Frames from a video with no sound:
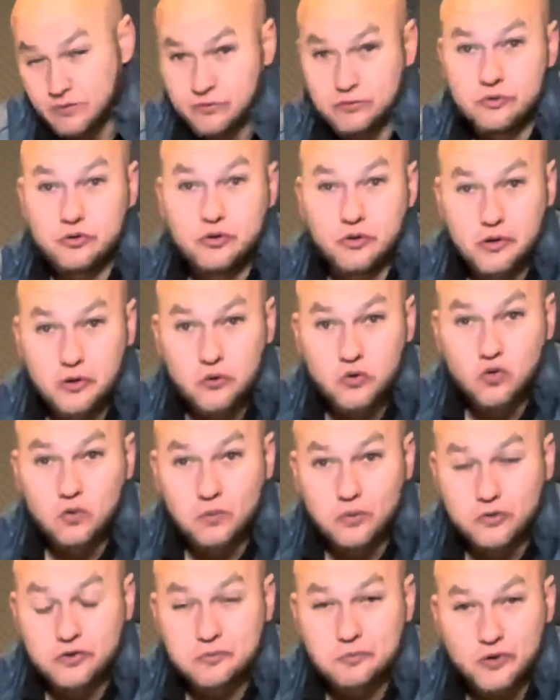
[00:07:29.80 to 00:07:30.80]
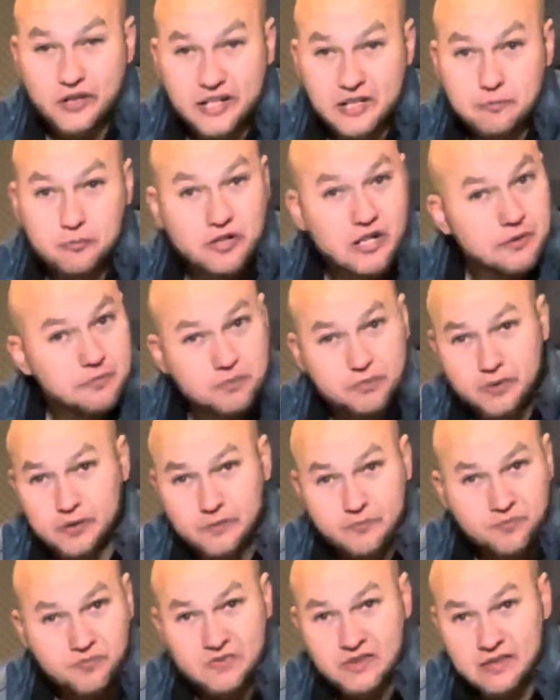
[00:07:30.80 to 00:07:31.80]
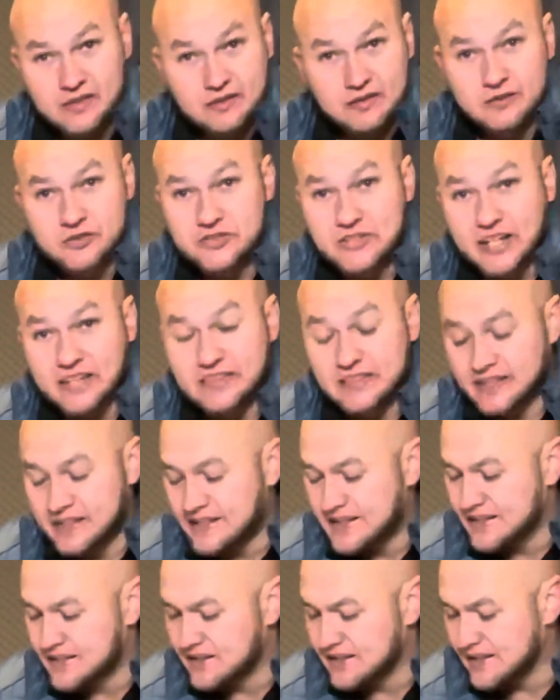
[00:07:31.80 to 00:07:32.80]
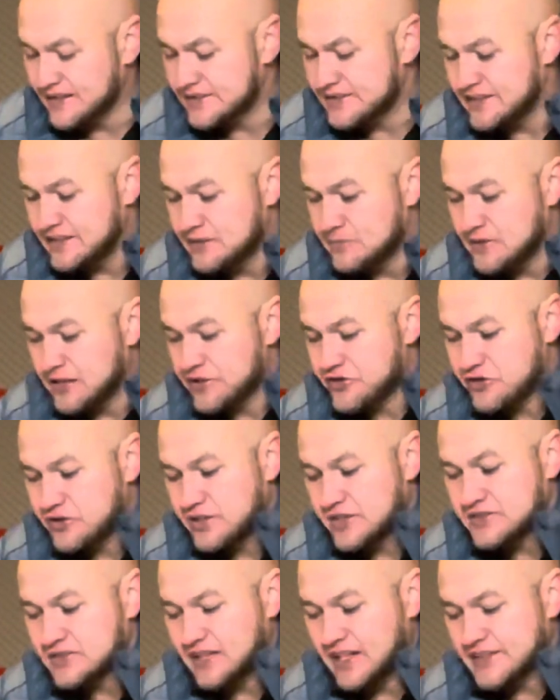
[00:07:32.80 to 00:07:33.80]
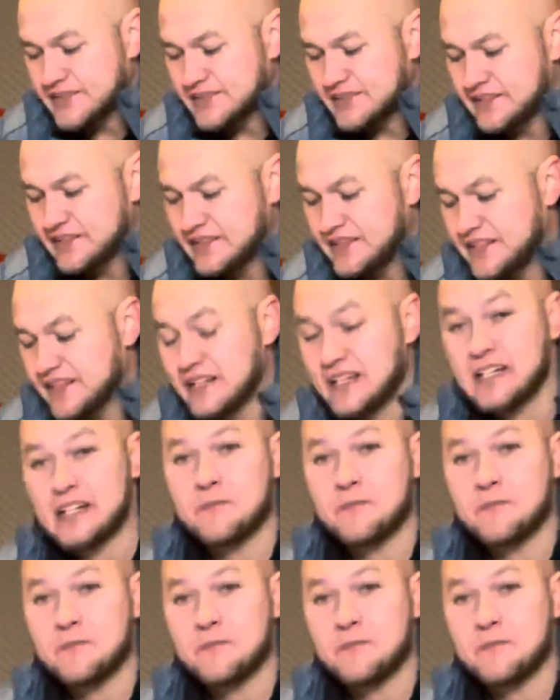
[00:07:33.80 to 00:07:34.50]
Do the normal spraying prep. Shake the can nicely, make sure it's nice and clean.